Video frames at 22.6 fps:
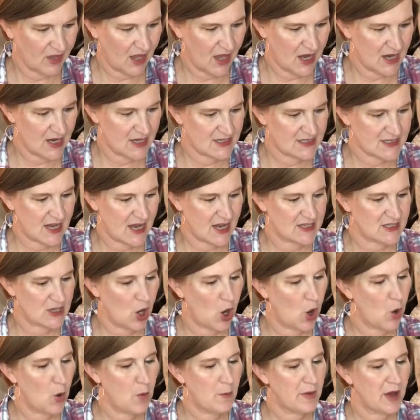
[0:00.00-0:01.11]
And it says
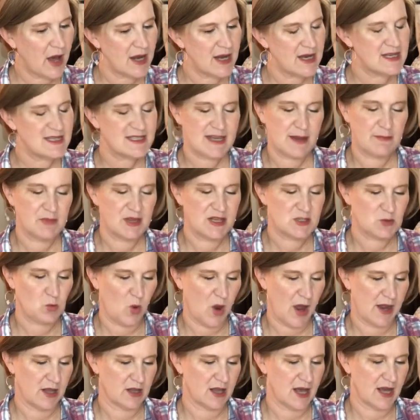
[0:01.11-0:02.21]
homebody stemless
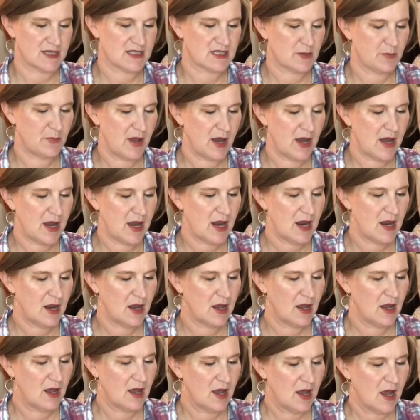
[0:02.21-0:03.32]
wine glass. Depending,
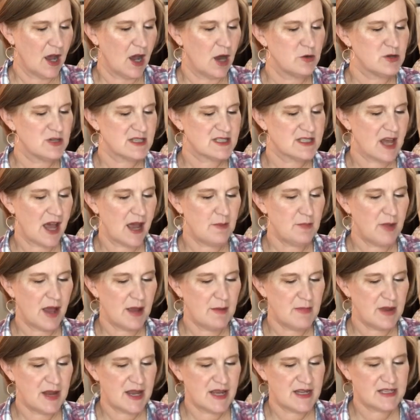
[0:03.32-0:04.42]
oh, designed
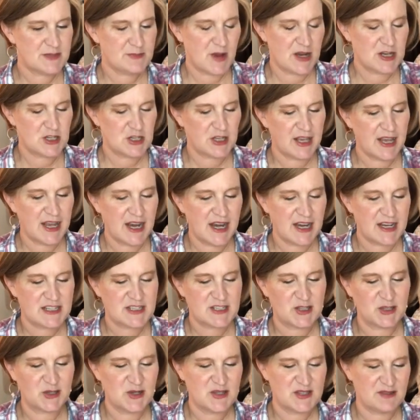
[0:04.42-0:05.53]
by me, especially and
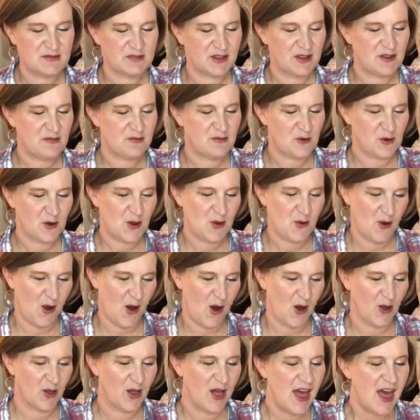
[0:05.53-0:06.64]
exclusively for you
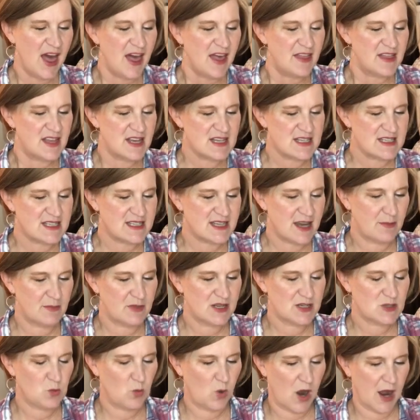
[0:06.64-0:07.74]
all. This
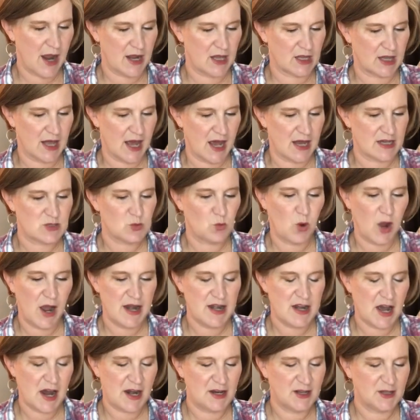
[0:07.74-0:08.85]
stemless wine glass, wine
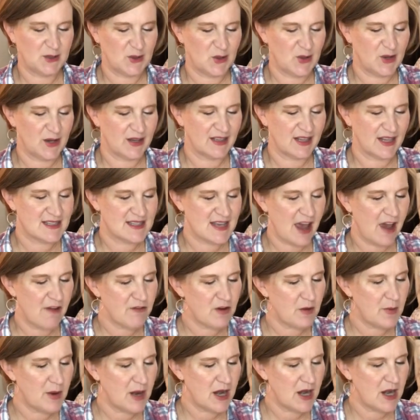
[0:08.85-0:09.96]
not included, lets
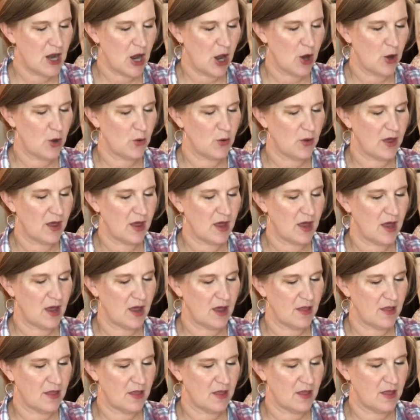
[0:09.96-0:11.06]
everybody know
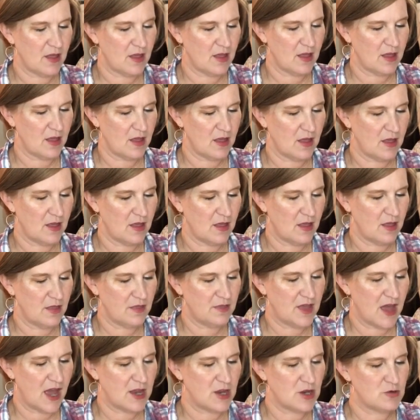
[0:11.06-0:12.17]

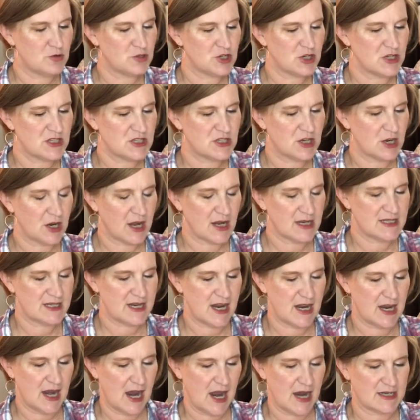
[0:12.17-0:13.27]
that you just took a
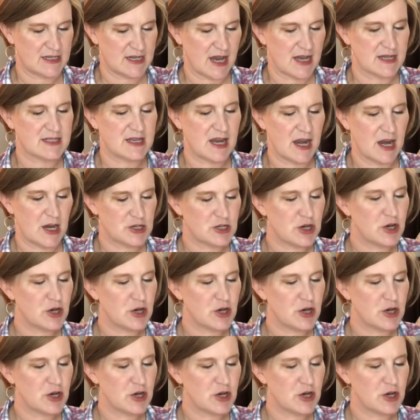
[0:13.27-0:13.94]
D N A test and it